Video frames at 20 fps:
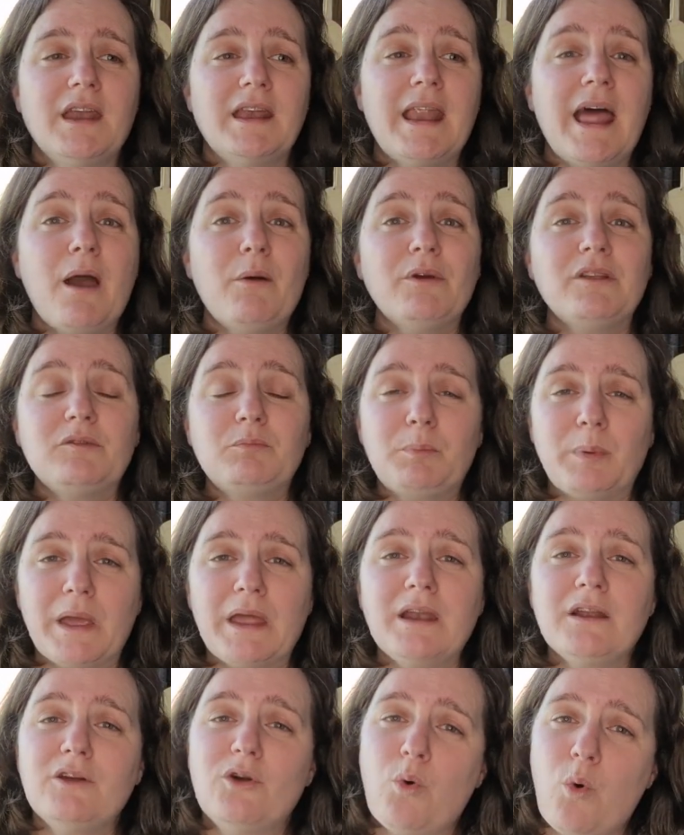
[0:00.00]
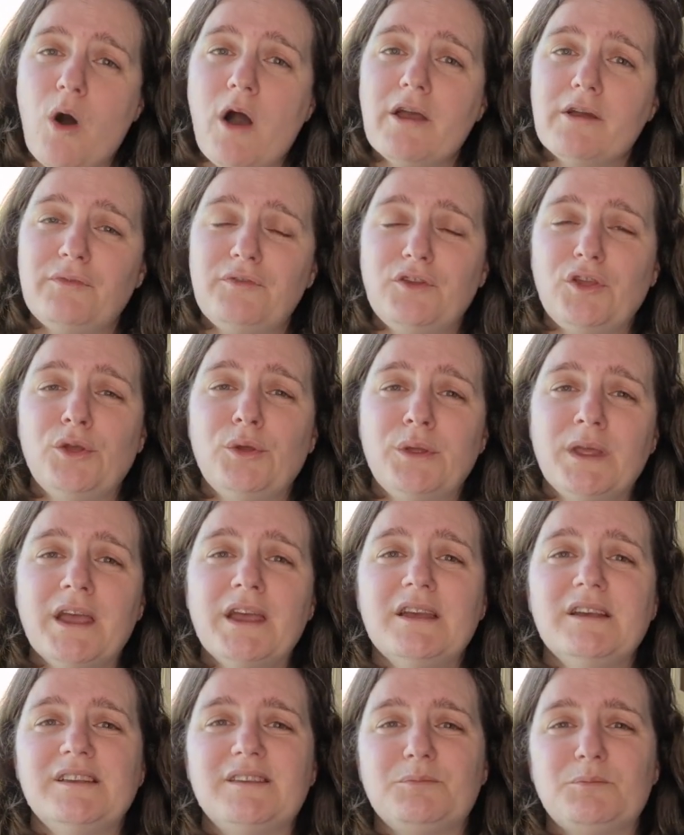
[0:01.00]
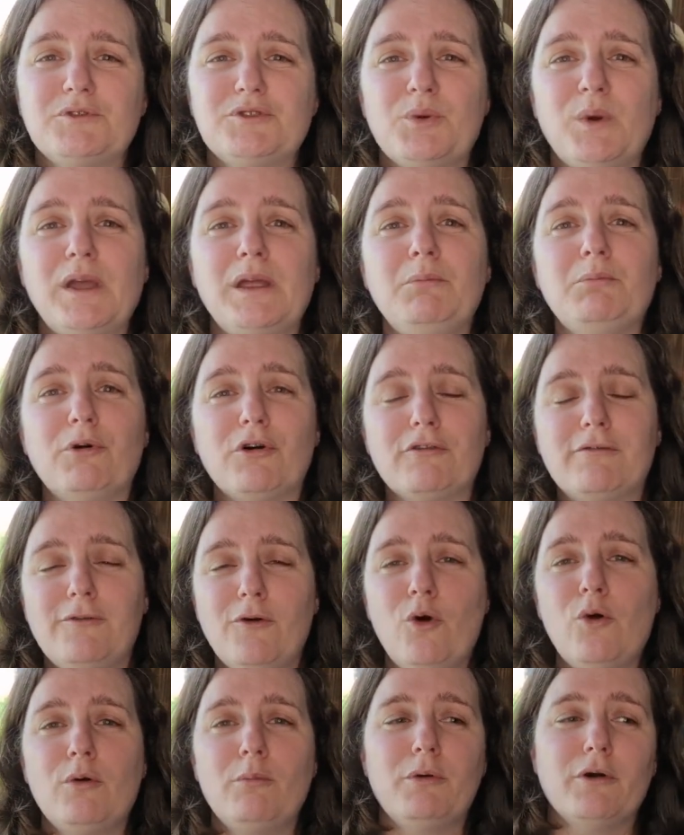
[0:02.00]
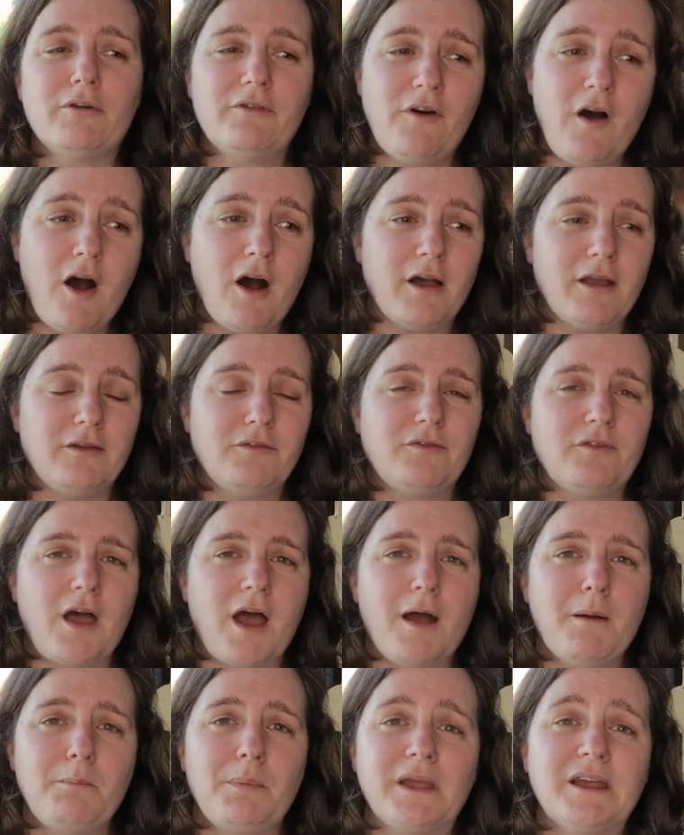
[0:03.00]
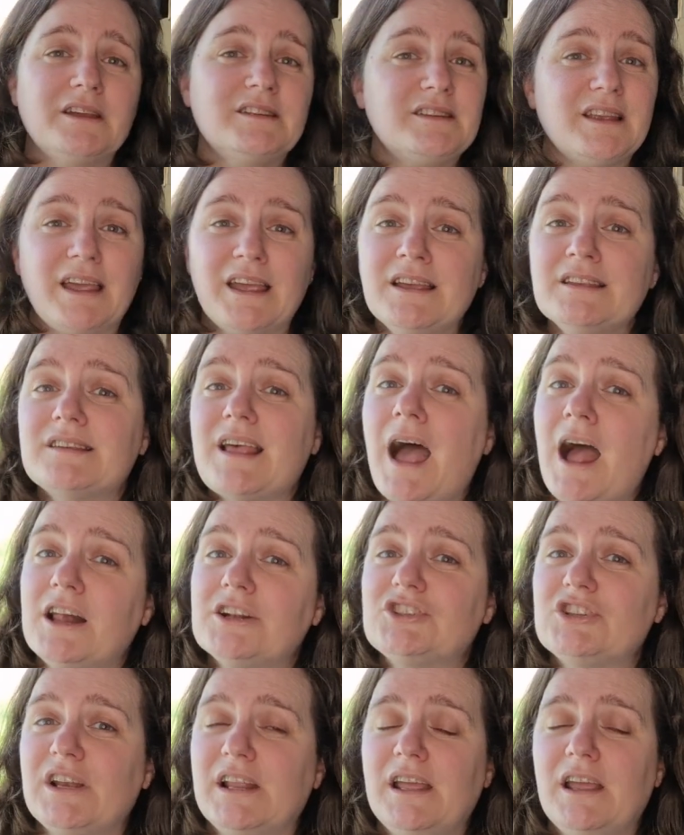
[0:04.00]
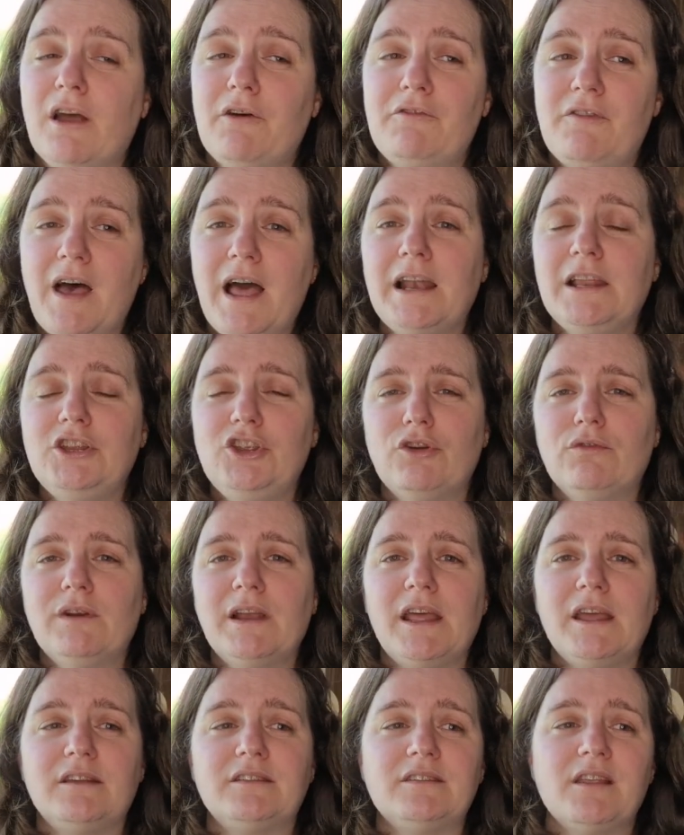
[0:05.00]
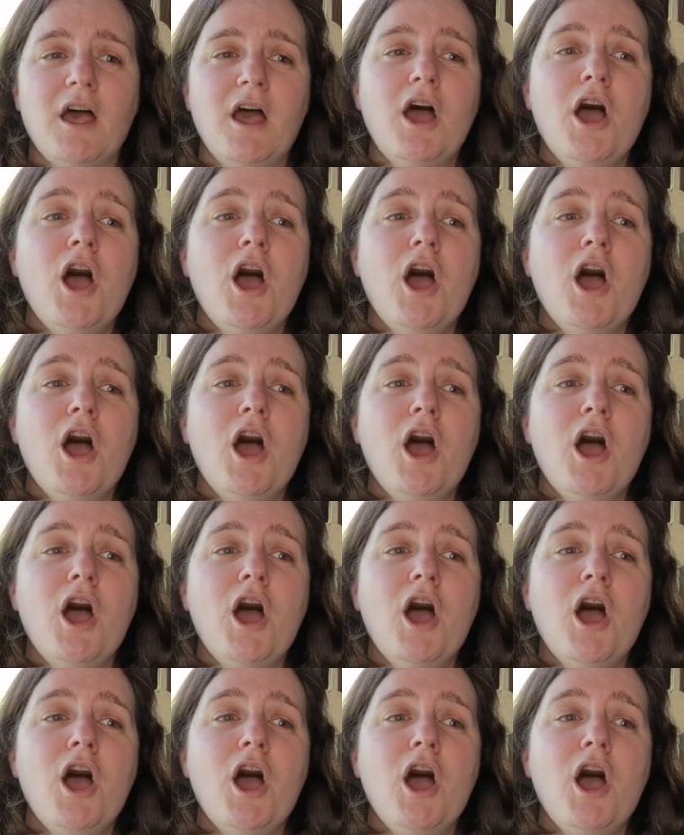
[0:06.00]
Now, it's been quite a few years between book four and book five um, because it is actually a fairly new release,